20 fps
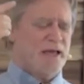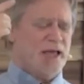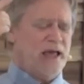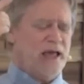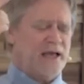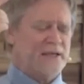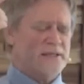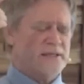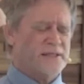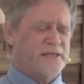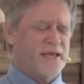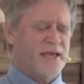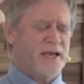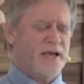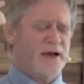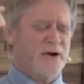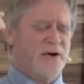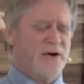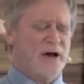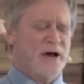
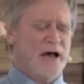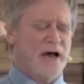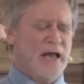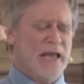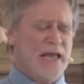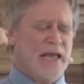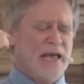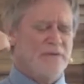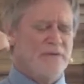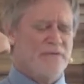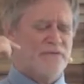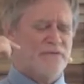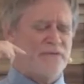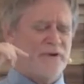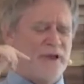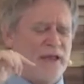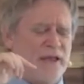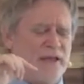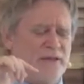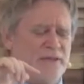Exhale. I have
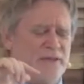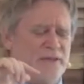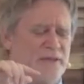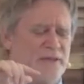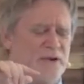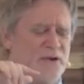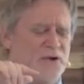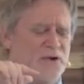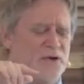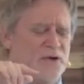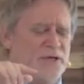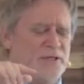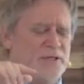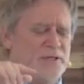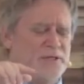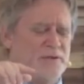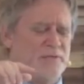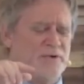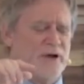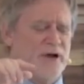faith in the
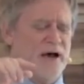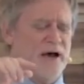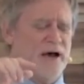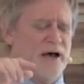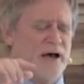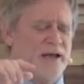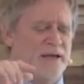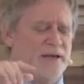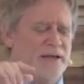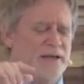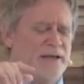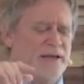goodness of God.